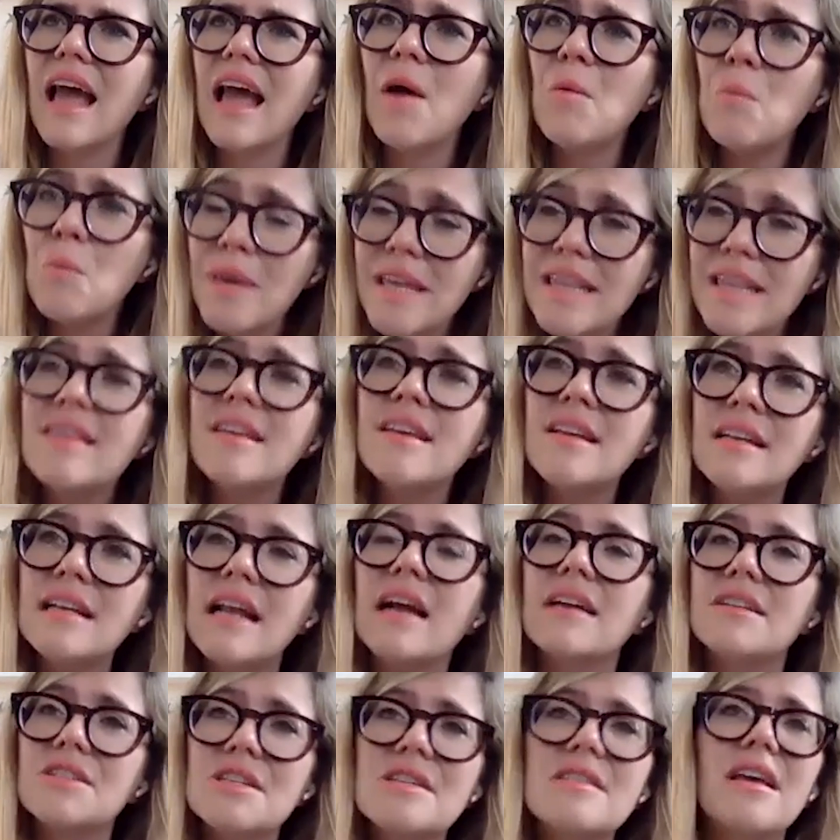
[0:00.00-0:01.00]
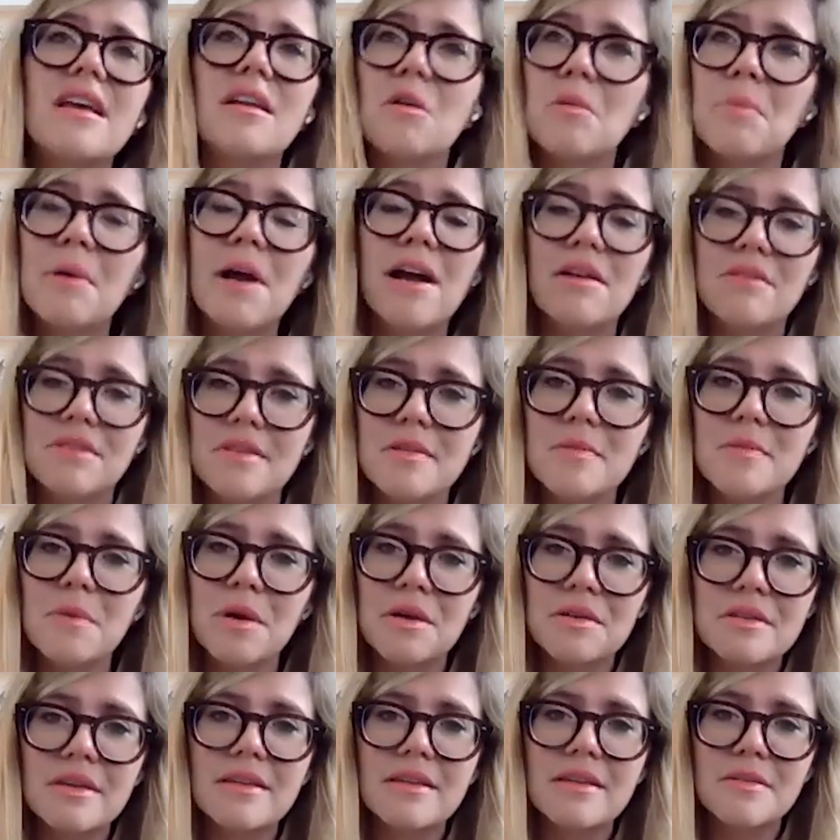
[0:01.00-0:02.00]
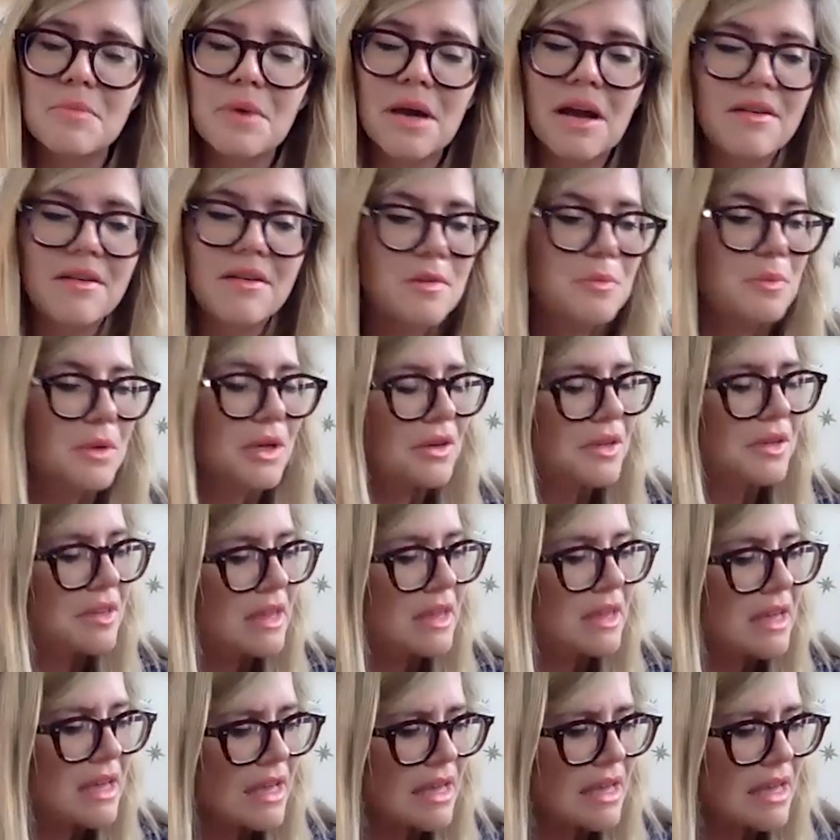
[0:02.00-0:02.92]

And we did actually tell our parents, both sets of parents, because